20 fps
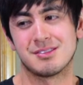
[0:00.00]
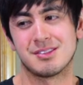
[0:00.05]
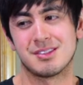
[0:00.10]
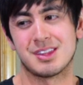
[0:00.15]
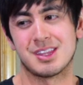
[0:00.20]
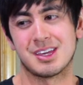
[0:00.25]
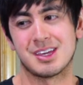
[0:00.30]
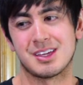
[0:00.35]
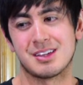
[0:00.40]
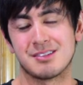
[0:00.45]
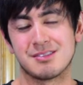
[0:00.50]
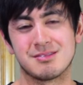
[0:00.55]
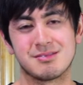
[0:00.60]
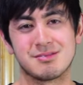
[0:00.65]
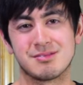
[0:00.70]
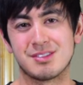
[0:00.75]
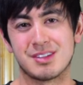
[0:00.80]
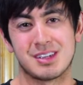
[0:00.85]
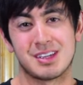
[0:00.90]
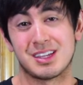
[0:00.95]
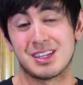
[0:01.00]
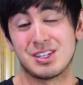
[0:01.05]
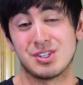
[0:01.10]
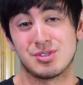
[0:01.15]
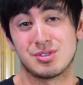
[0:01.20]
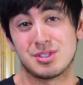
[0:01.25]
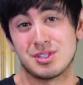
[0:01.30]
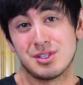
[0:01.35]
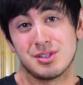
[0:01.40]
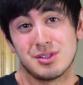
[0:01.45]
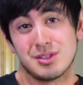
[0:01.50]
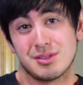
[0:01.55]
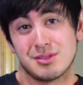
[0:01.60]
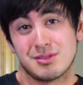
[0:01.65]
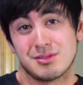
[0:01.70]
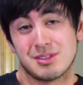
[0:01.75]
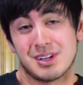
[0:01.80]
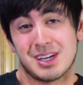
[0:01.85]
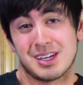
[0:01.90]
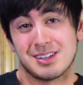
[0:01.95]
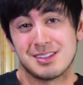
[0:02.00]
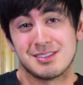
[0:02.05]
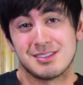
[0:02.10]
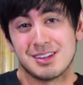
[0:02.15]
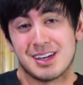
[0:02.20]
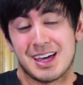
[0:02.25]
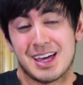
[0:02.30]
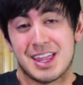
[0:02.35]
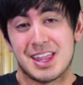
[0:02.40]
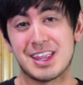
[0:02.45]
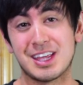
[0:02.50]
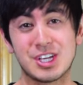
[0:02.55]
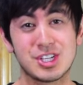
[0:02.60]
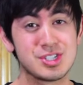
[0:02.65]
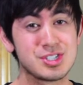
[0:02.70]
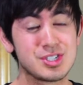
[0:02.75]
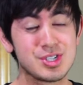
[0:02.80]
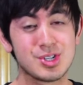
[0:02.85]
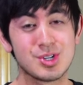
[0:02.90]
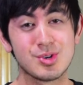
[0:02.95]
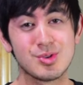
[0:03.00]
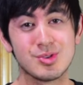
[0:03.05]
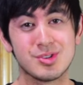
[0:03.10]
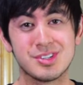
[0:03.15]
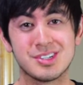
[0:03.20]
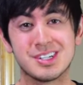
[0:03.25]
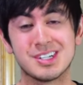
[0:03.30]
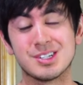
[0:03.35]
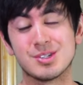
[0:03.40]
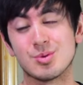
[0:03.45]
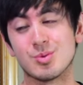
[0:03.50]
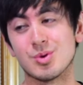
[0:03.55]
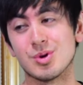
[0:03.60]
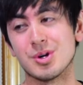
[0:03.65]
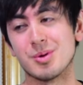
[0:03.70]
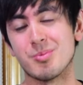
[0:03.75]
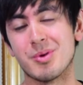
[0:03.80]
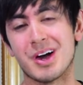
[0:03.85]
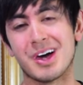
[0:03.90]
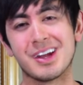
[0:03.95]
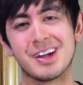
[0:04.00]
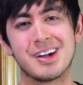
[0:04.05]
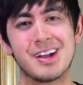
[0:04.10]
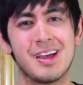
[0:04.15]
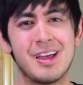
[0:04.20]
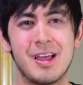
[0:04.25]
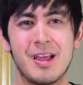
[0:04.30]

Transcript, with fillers: then you still don't, I, I think you still don't really need to worry about it.